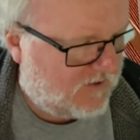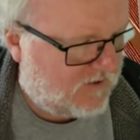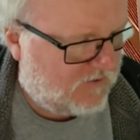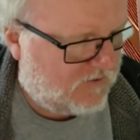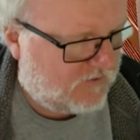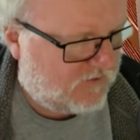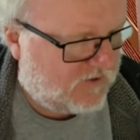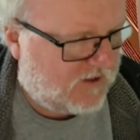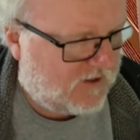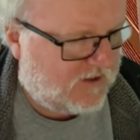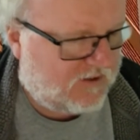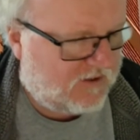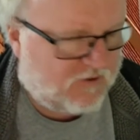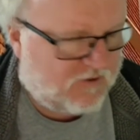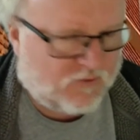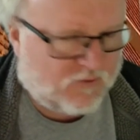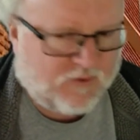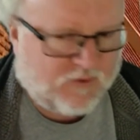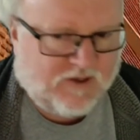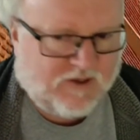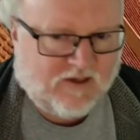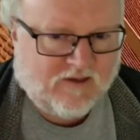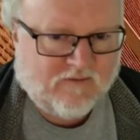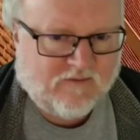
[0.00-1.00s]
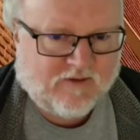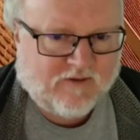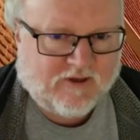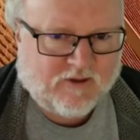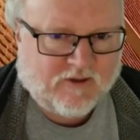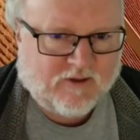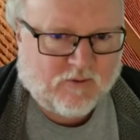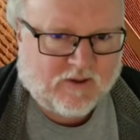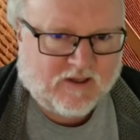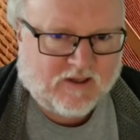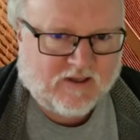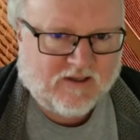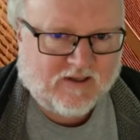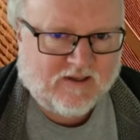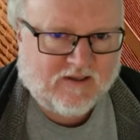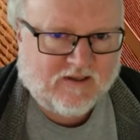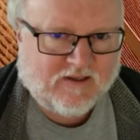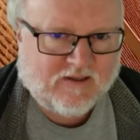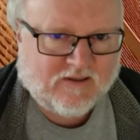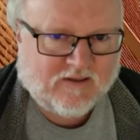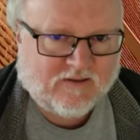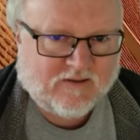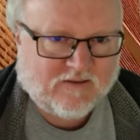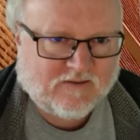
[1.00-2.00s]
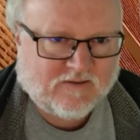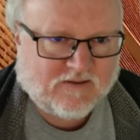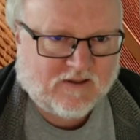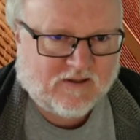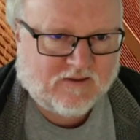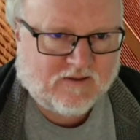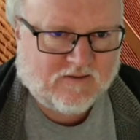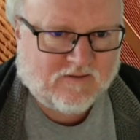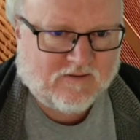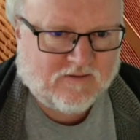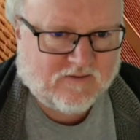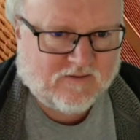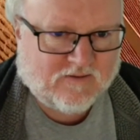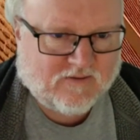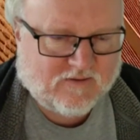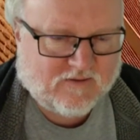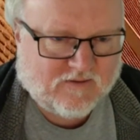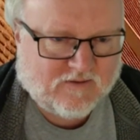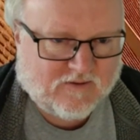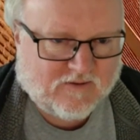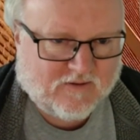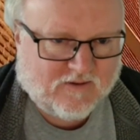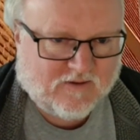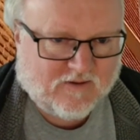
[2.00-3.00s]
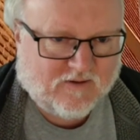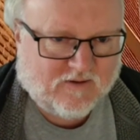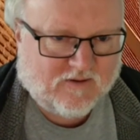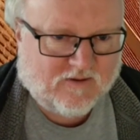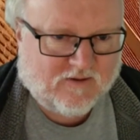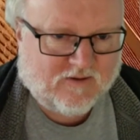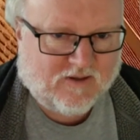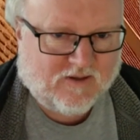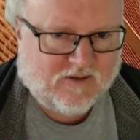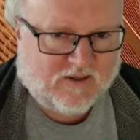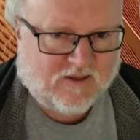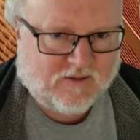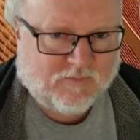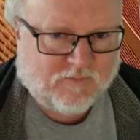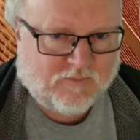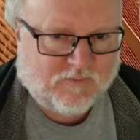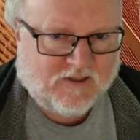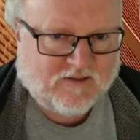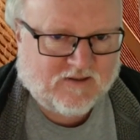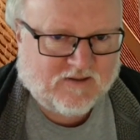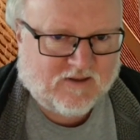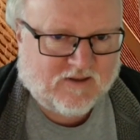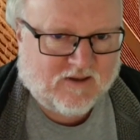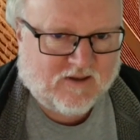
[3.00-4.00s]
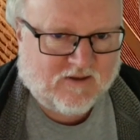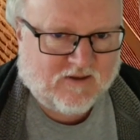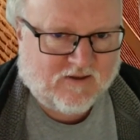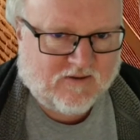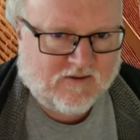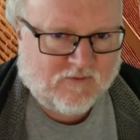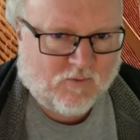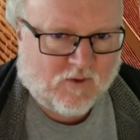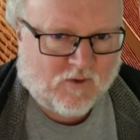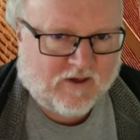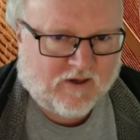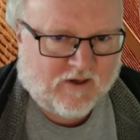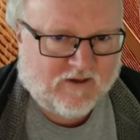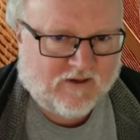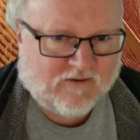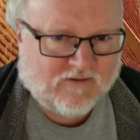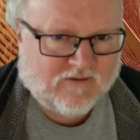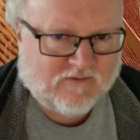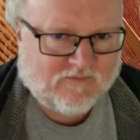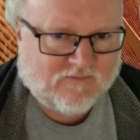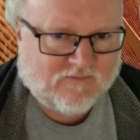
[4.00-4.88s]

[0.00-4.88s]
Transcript: getting green very quickly, and yeah, the bees are going wild.